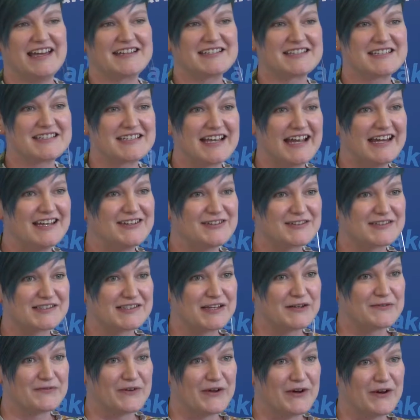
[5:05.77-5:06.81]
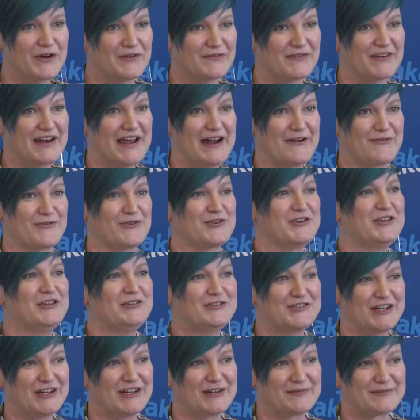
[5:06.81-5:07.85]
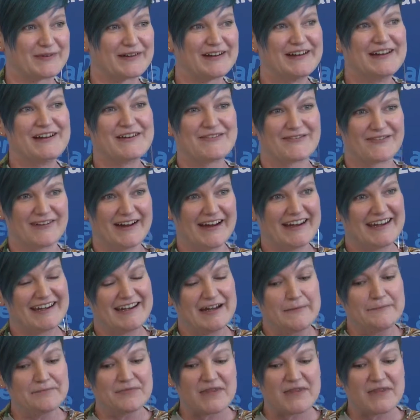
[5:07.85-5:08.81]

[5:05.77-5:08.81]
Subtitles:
entertain yourself for half an hour on YouTube, right?